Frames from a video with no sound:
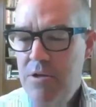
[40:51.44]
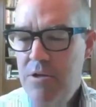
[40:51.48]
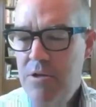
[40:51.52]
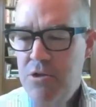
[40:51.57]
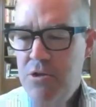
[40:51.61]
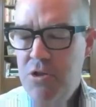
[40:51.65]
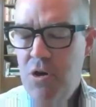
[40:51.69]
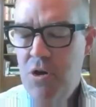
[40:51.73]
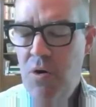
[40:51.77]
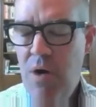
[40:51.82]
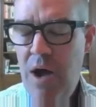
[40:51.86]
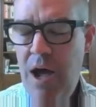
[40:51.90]

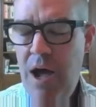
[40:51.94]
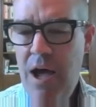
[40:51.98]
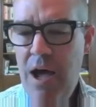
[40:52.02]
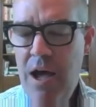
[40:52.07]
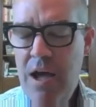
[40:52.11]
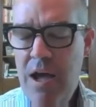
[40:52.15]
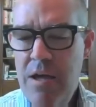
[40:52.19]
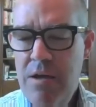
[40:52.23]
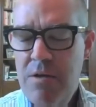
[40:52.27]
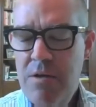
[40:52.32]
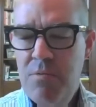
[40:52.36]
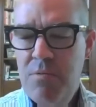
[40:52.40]
So
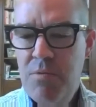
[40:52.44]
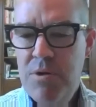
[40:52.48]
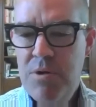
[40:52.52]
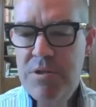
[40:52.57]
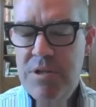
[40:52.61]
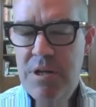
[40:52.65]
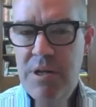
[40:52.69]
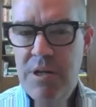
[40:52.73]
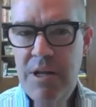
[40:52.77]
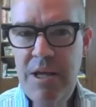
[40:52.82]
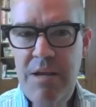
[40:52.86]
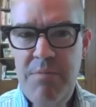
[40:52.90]
I was
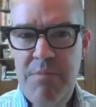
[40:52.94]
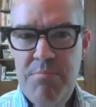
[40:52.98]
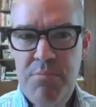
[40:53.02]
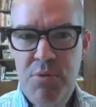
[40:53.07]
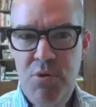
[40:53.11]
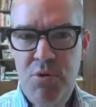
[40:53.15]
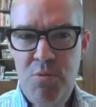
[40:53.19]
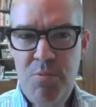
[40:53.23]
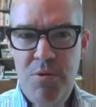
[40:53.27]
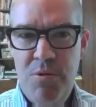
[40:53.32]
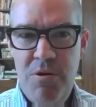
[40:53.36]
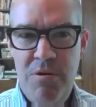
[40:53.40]
a late
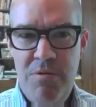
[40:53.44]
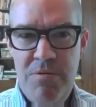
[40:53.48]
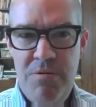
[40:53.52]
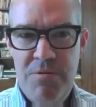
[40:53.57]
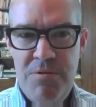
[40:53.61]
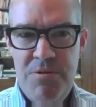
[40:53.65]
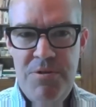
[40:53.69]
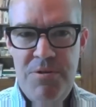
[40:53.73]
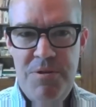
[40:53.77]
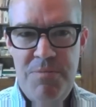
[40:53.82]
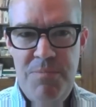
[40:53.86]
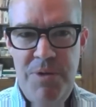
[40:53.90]
bloomer
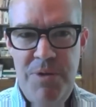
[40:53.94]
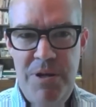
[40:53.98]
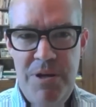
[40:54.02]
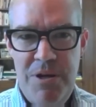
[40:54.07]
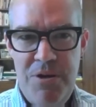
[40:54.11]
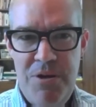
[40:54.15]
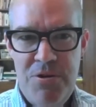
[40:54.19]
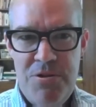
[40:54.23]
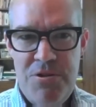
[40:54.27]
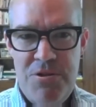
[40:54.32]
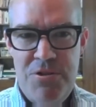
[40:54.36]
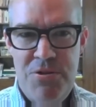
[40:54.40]
to being a
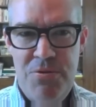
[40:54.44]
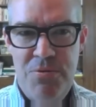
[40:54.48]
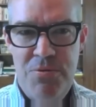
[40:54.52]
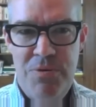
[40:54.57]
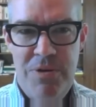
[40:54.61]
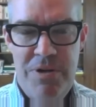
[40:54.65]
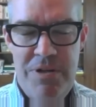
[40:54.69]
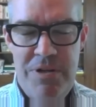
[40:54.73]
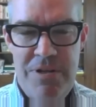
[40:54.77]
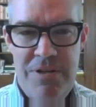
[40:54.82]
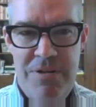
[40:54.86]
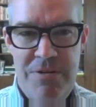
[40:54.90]
good
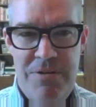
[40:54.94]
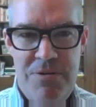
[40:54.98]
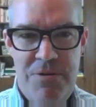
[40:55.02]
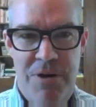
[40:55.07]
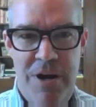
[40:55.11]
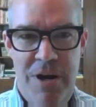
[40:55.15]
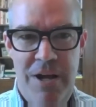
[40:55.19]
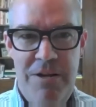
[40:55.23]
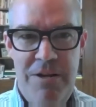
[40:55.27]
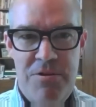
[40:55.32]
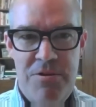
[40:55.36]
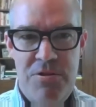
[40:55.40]
student,
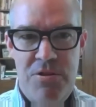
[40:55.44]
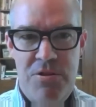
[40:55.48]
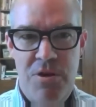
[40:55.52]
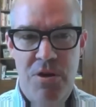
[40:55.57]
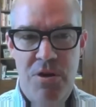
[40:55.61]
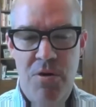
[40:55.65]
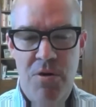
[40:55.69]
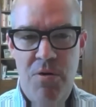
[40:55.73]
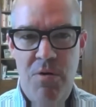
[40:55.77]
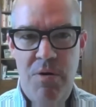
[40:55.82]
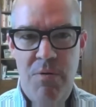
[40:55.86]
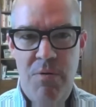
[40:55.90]
right?
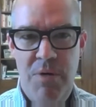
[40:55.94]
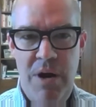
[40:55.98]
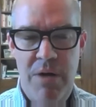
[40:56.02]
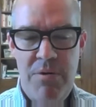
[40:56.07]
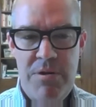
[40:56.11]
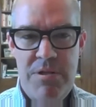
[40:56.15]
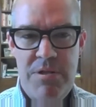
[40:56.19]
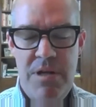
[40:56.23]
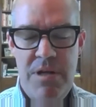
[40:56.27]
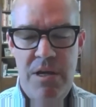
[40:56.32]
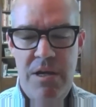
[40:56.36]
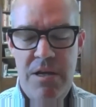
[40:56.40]
So what I
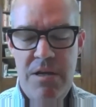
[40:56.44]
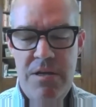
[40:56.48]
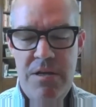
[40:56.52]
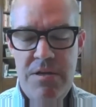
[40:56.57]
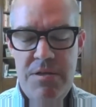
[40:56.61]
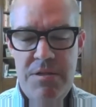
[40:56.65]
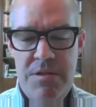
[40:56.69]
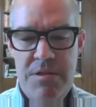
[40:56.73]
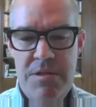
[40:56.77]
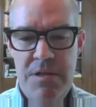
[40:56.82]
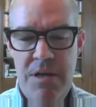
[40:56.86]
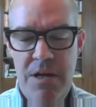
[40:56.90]
would say
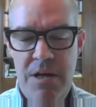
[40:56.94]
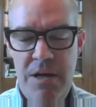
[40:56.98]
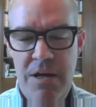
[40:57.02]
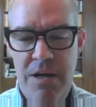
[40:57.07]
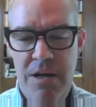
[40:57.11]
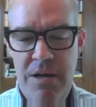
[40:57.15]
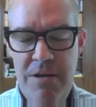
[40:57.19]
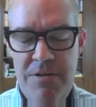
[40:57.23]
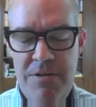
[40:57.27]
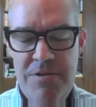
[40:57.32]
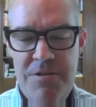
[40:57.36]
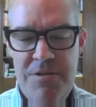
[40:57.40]
is,
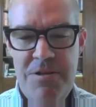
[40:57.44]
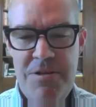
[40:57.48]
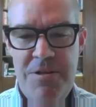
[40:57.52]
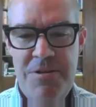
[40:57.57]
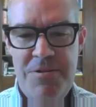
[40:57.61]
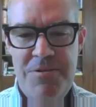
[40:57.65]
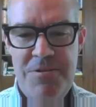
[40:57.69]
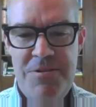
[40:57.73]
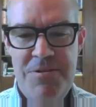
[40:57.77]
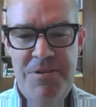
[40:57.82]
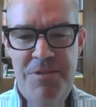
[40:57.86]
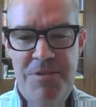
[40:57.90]

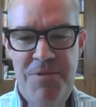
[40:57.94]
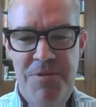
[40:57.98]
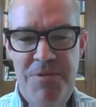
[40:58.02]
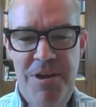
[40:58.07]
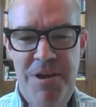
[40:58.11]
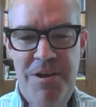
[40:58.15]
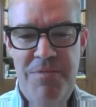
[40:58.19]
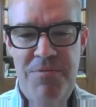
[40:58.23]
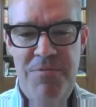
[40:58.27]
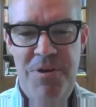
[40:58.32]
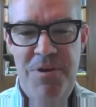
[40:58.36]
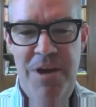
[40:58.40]

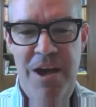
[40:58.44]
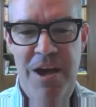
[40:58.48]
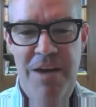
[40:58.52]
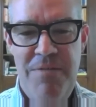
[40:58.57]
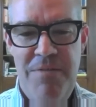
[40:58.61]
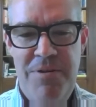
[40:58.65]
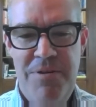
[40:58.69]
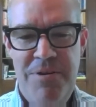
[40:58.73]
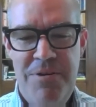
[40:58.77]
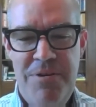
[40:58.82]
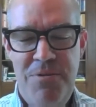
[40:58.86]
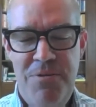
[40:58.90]
if you
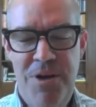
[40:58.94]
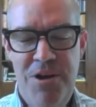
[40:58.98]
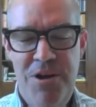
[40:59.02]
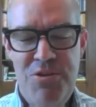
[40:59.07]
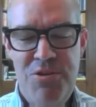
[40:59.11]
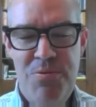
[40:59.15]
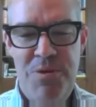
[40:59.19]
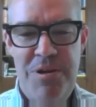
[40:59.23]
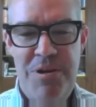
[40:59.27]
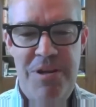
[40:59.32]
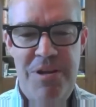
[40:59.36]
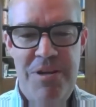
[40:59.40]
haven't
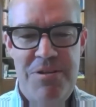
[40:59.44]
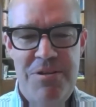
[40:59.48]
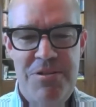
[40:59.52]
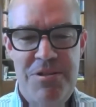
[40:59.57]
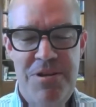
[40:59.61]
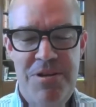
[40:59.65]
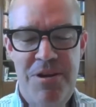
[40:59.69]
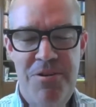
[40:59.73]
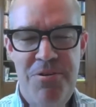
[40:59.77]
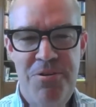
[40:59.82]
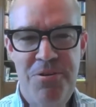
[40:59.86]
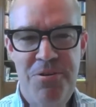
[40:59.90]
graduated yet,
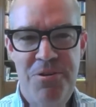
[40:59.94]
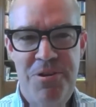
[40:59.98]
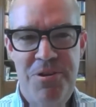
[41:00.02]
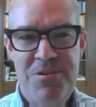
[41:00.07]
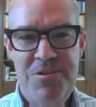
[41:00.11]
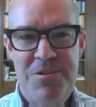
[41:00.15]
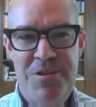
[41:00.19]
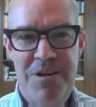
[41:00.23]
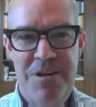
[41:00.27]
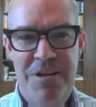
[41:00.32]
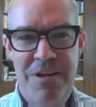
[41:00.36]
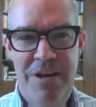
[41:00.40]
start early and
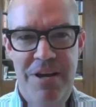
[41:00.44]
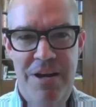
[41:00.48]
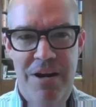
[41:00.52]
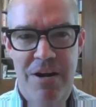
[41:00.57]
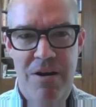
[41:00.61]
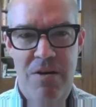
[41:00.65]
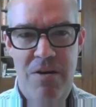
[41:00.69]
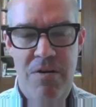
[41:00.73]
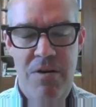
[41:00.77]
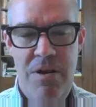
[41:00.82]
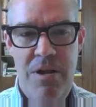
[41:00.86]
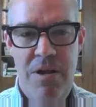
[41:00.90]
study
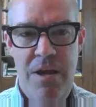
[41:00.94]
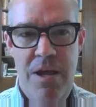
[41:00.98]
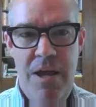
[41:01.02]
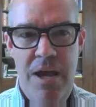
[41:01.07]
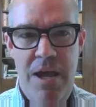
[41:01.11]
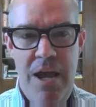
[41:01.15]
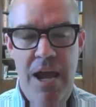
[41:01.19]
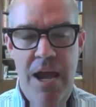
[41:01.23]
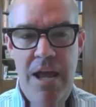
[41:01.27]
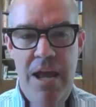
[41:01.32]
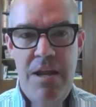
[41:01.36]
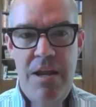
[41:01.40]
hard.
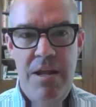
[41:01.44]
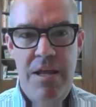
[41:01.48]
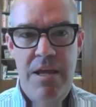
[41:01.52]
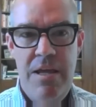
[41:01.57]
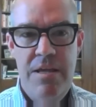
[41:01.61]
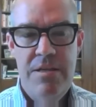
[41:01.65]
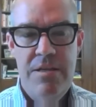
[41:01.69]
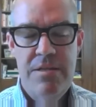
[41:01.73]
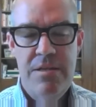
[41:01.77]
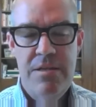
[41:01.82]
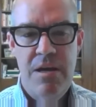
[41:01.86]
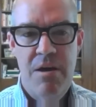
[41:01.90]
And it
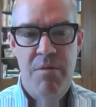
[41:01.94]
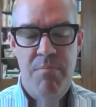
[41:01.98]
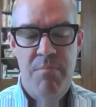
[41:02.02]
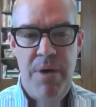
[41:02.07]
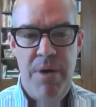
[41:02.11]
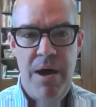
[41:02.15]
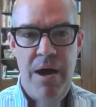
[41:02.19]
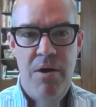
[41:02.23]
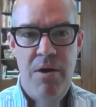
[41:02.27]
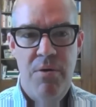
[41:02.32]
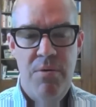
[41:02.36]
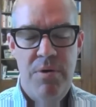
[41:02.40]
is
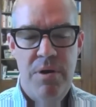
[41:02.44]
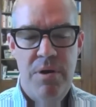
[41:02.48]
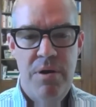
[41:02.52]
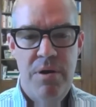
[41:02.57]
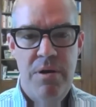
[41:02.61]
about